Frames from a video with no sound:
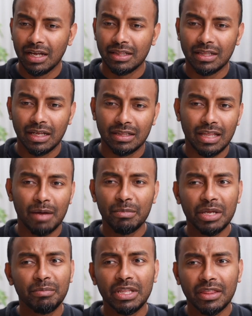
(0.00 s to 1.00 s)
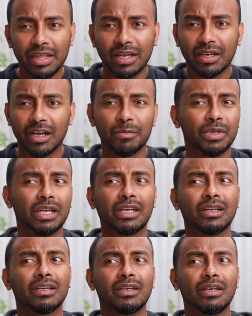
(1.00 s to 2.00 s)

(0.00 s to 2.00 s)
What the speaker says: and that made me think. I'm like,